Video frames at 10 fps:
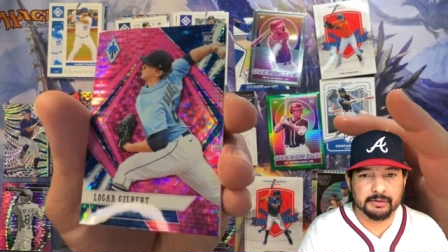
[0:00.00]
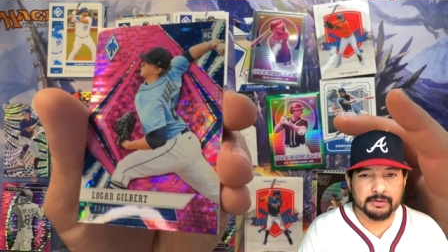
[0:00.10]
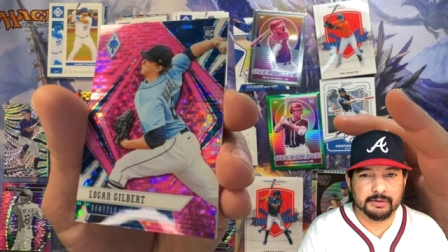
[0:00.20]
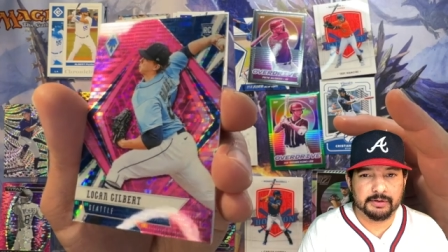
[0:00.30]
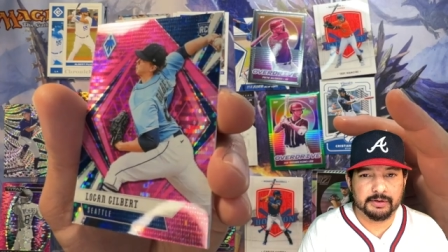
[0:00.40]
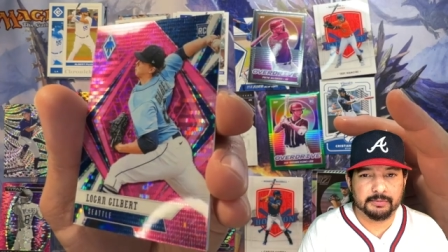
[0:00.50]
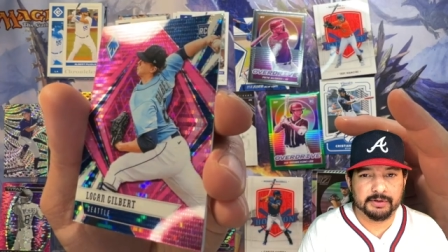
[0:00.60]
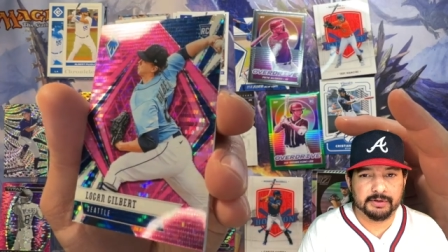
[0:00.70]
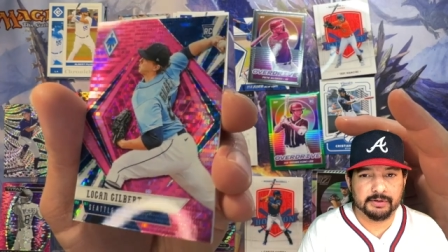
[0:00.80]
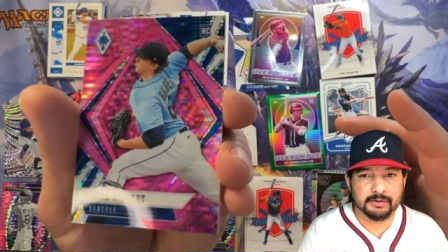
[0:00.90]
There's so
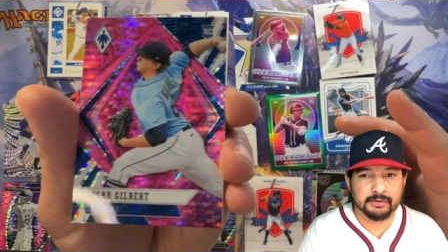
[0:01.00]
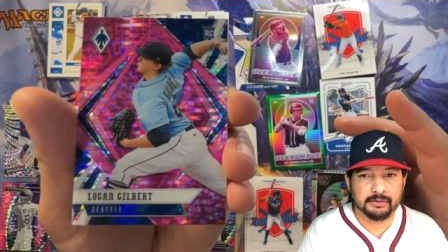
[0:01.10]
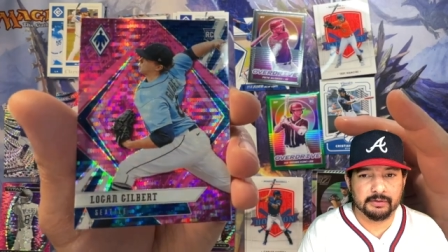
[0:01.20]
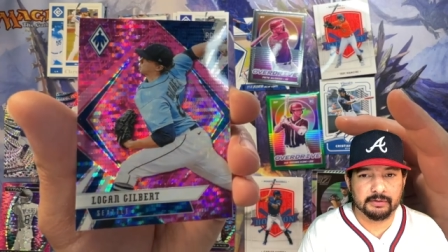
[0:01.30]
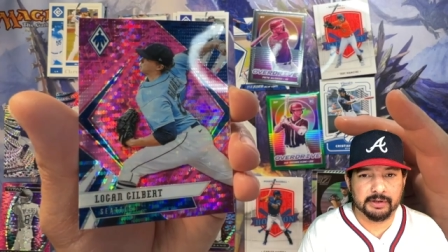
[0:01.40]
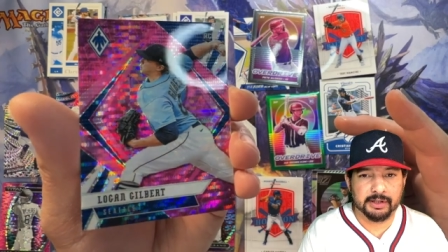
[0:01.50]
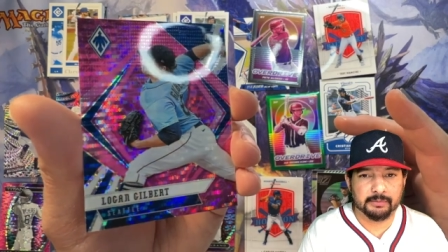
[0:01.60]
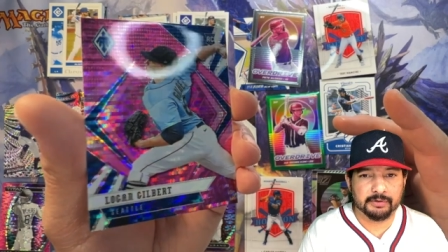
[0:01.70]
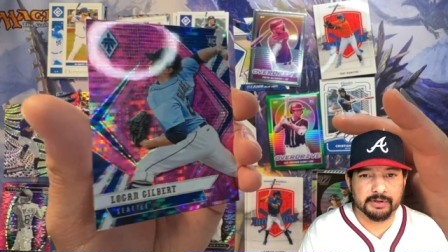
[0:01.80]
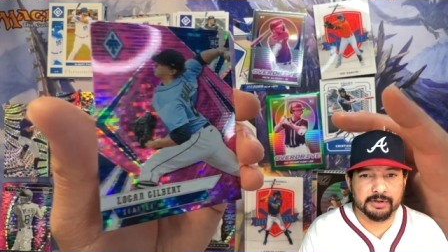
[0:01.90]
much
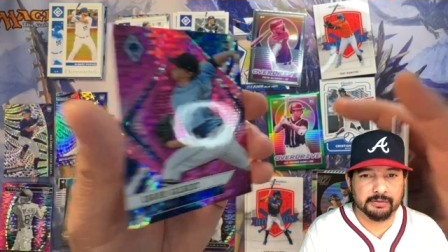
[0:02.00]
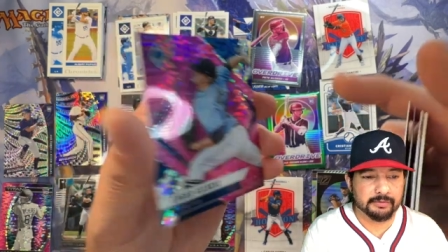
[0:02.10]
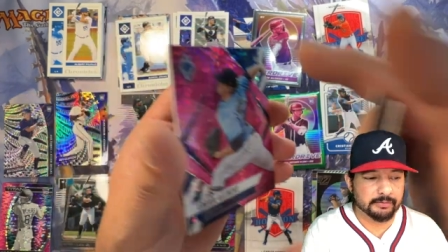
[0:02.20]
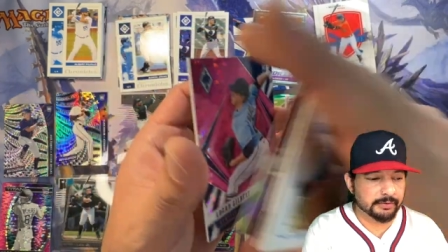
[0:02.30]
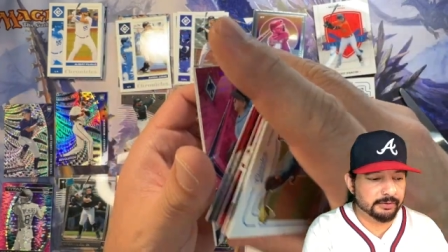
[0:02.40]
glamorous to them.